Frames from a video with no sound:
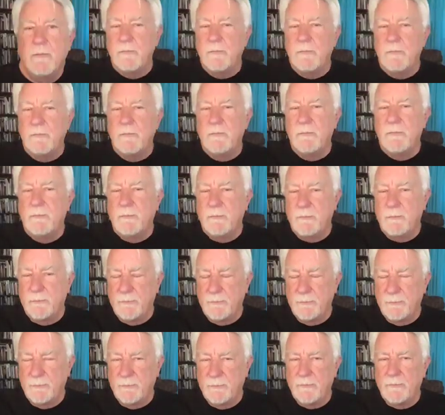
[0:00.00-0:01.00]
being the
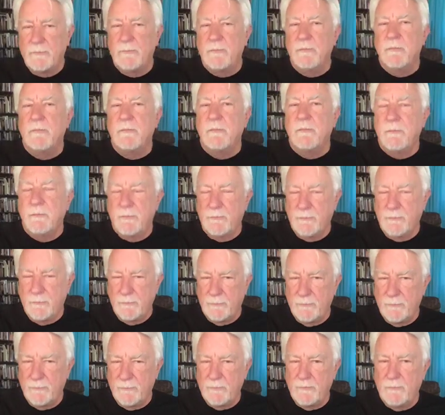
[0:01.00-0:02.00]
vehicle through which
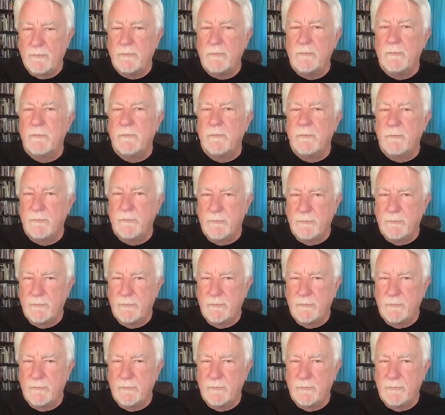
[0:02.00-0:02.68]
this is